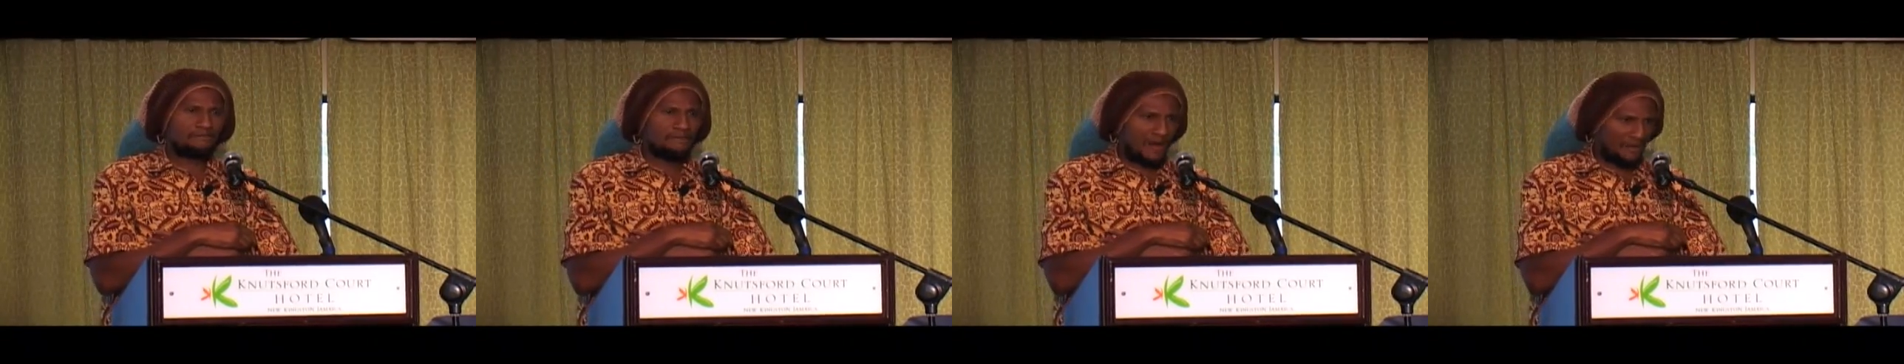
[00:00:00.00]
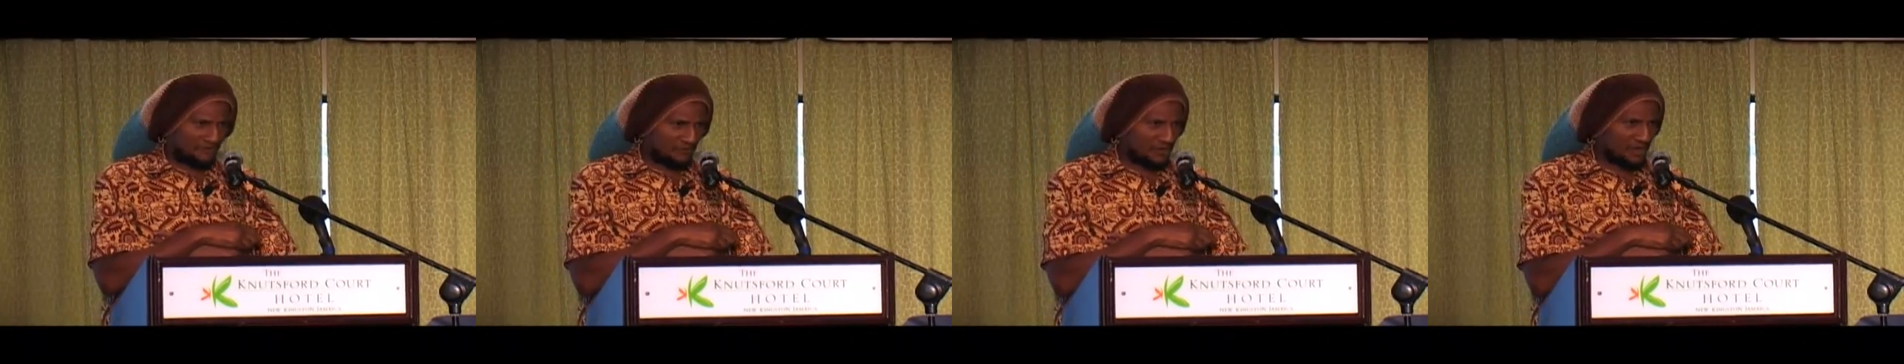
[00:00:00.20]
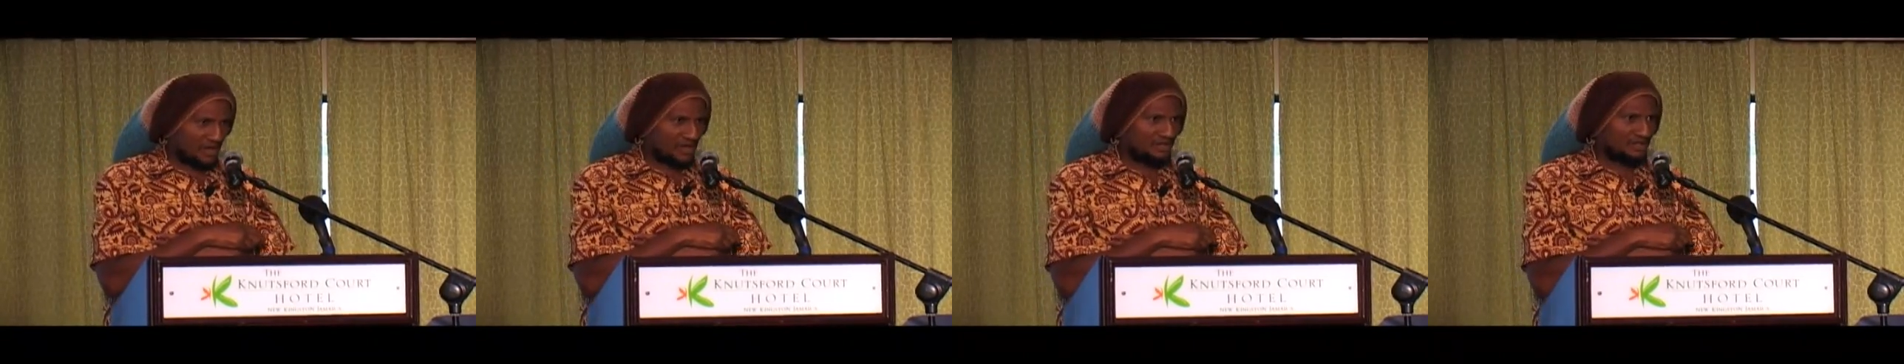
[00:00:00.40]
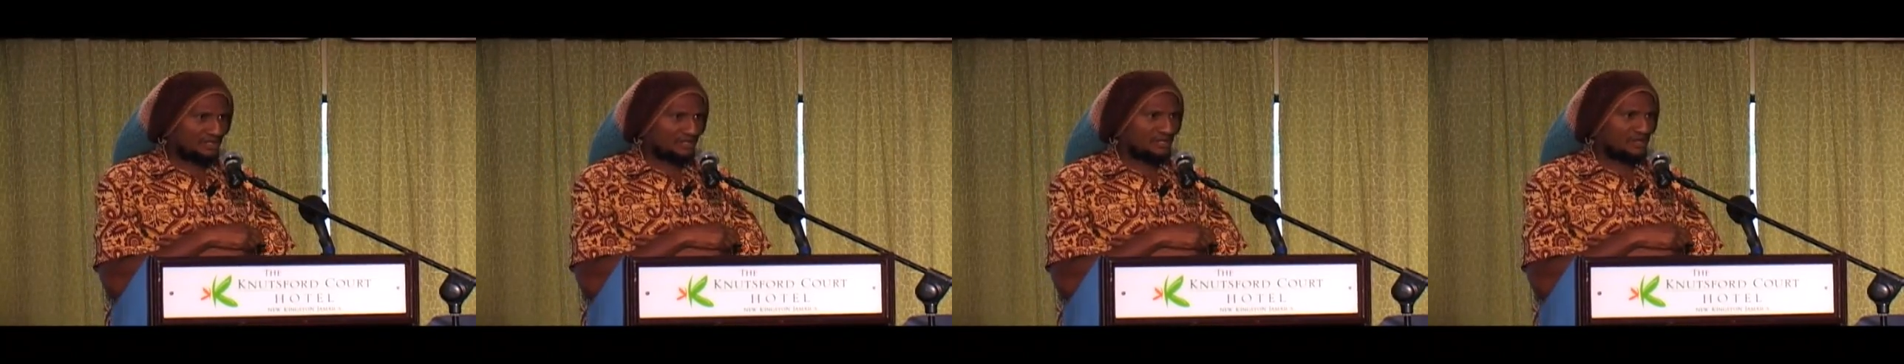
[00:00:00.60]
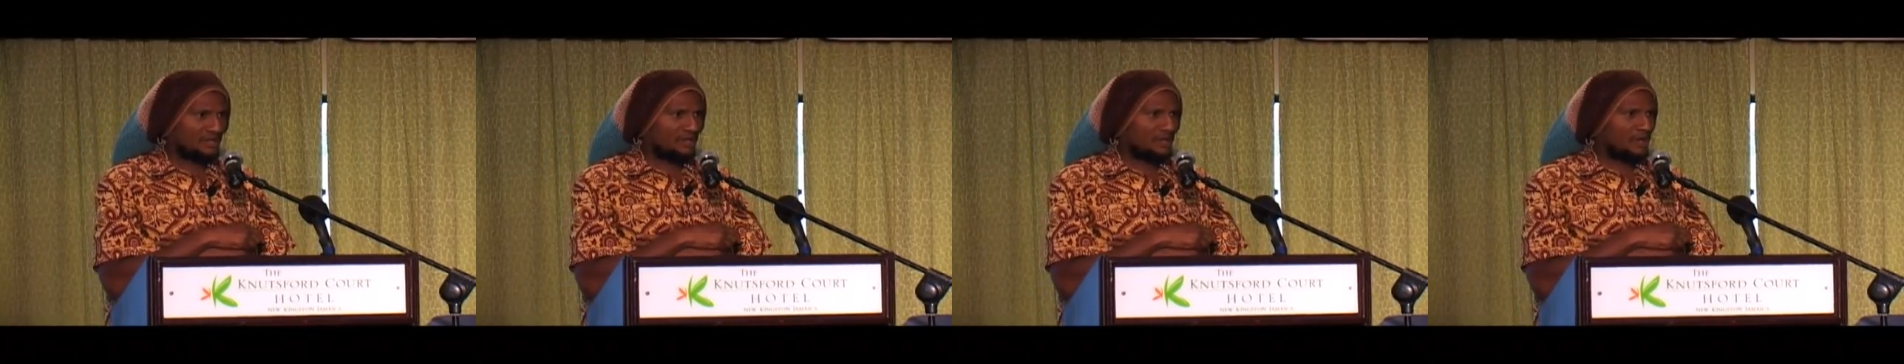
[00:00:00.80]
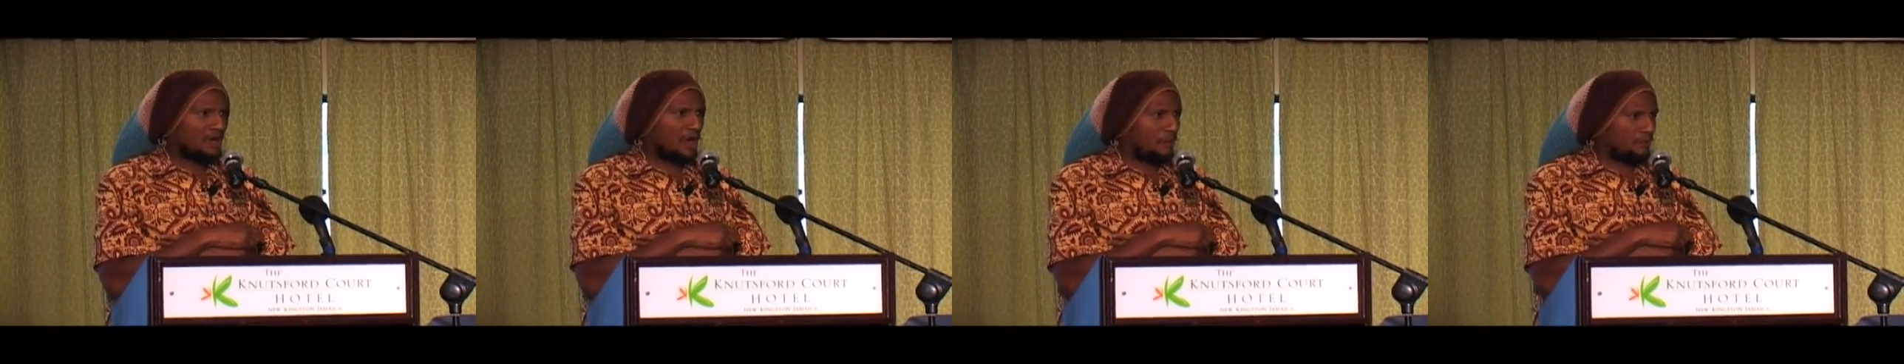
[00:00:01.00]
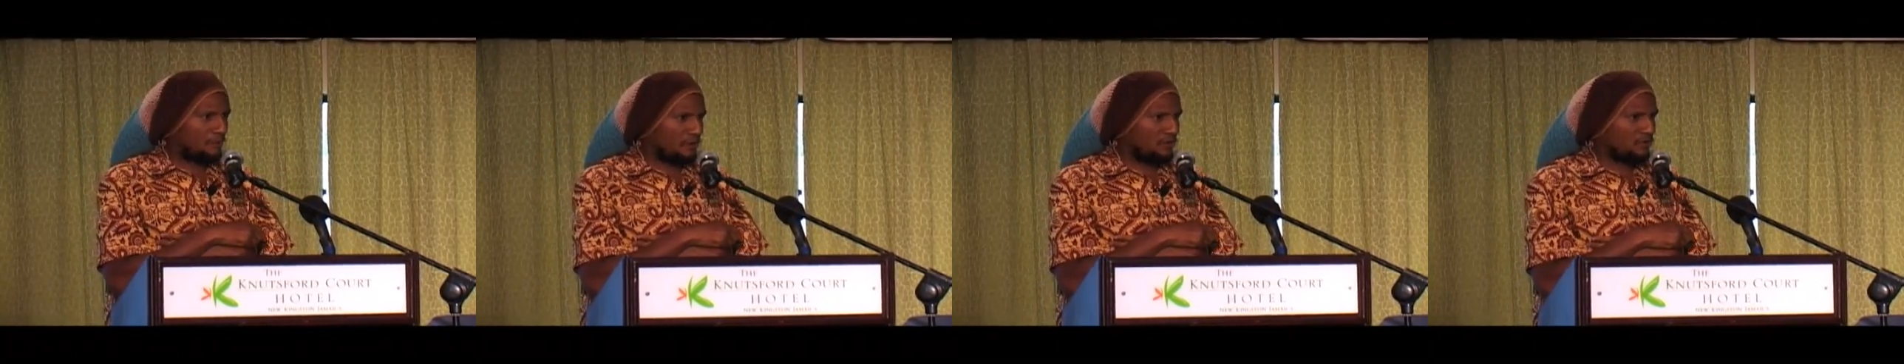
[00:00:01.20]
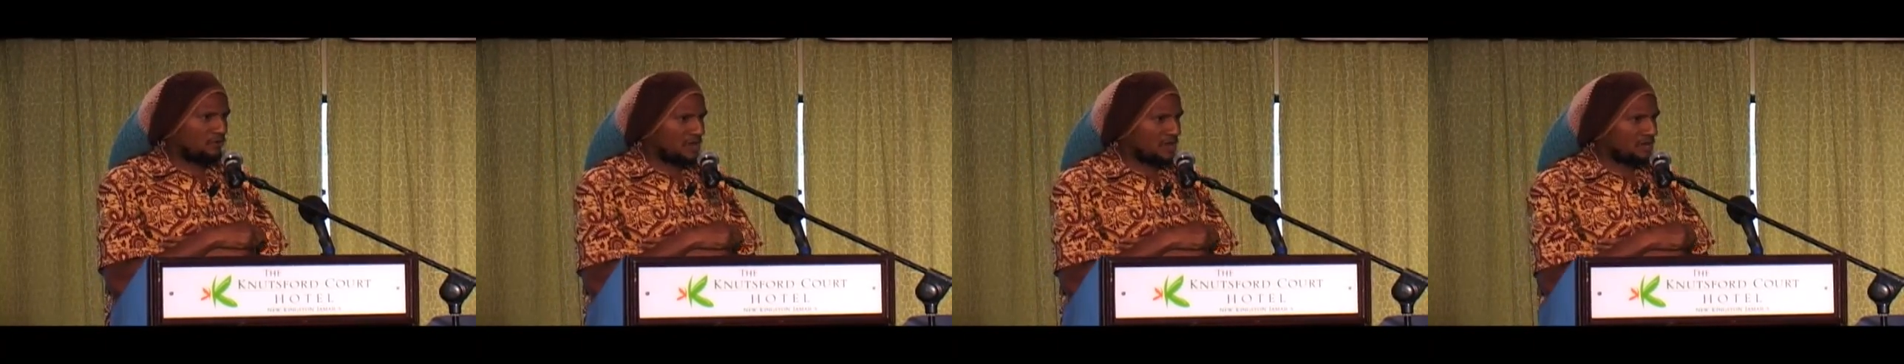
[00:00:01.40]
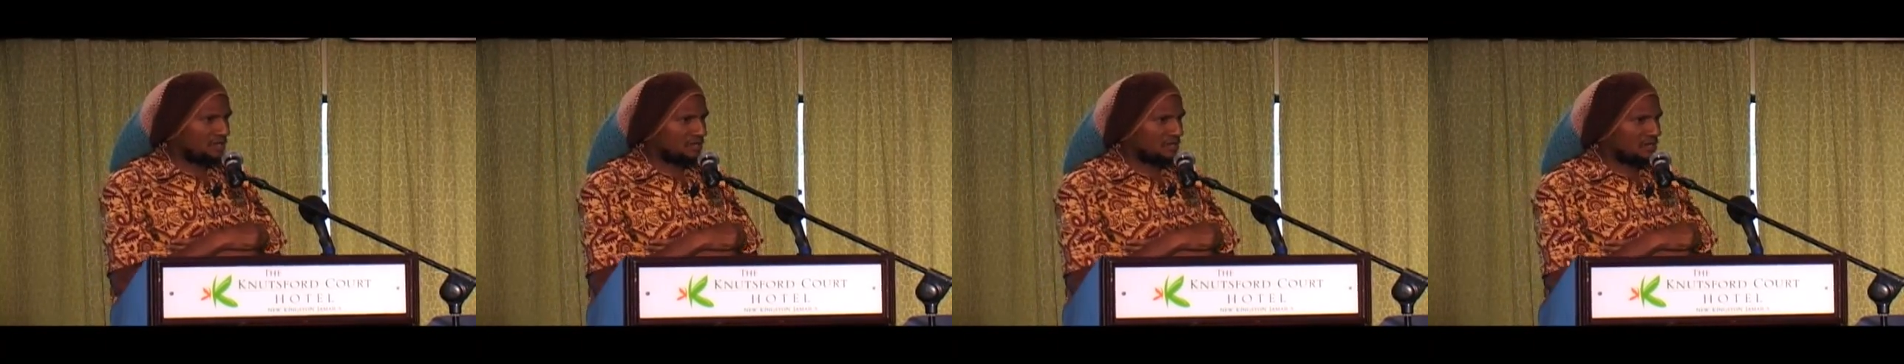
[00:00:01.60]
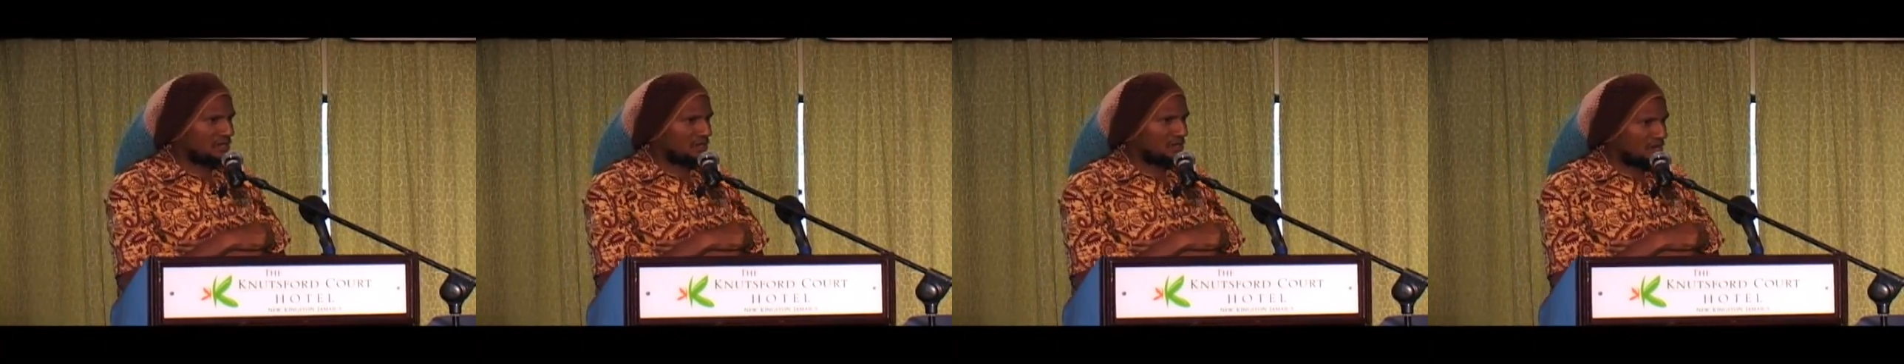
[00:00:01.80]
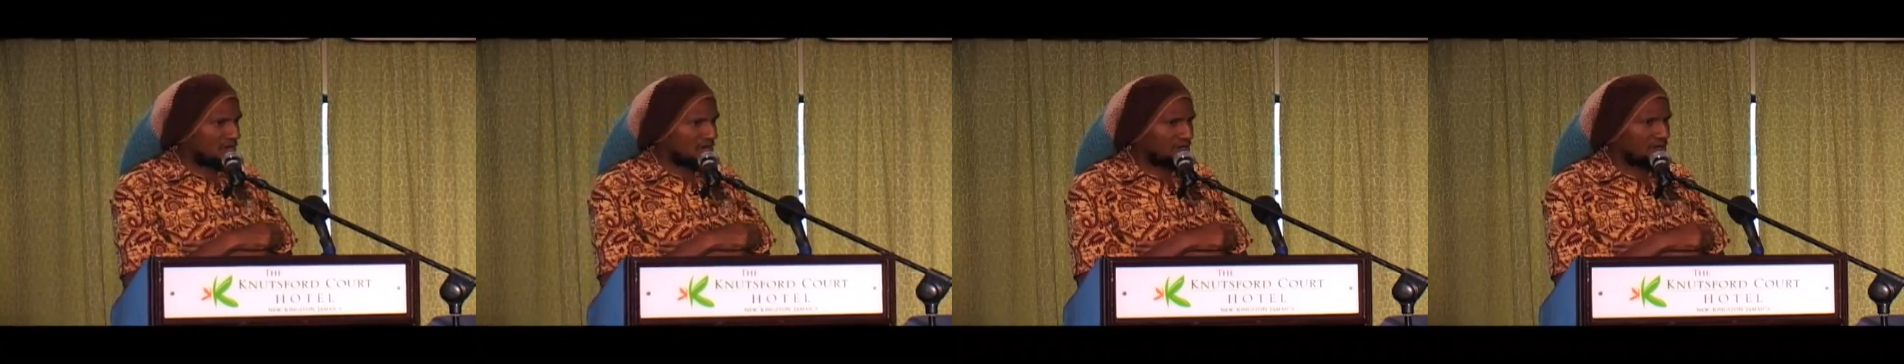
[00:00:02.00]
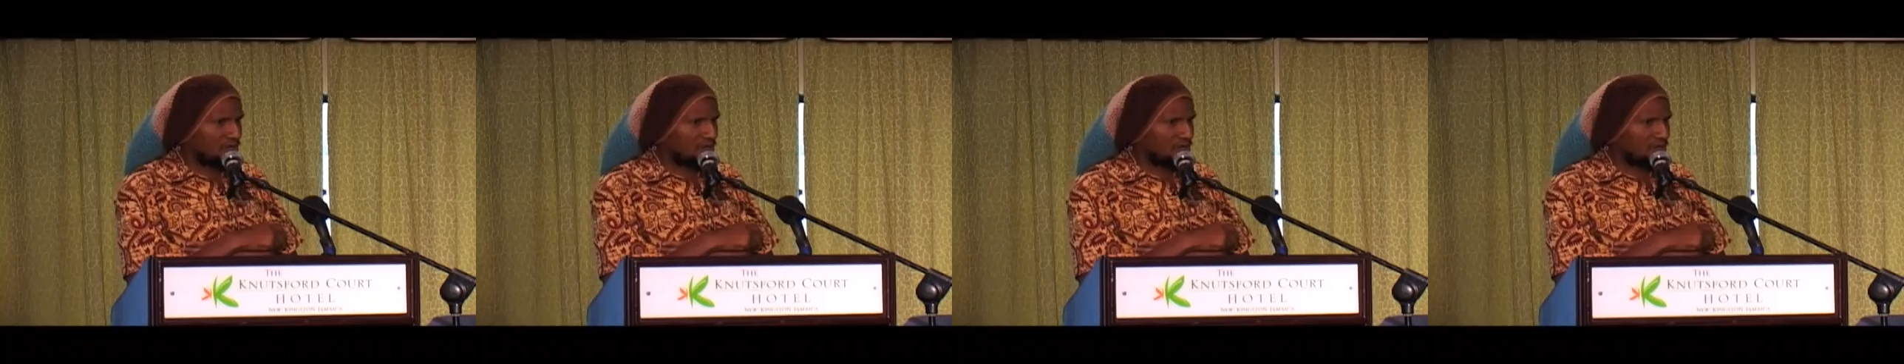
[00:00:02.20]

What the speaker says: mafias operating